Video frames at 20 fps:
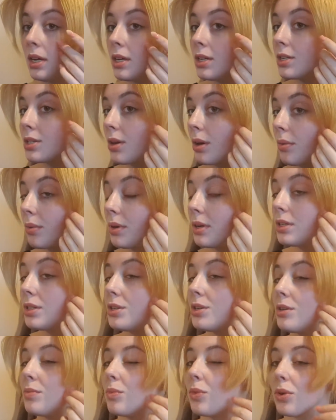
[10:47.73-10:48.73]
So I wanted to
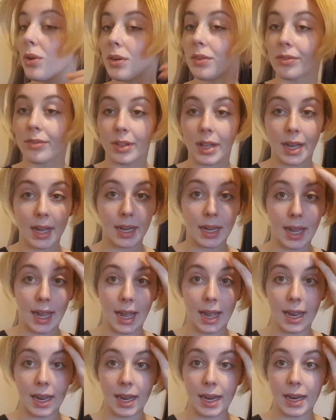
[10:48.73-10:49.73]
do more of like
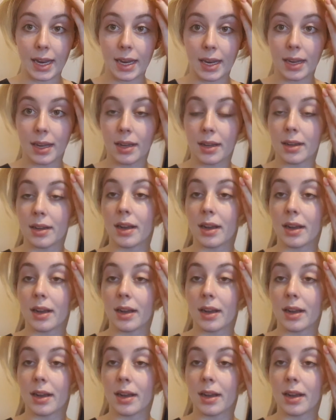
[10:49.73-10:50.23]
a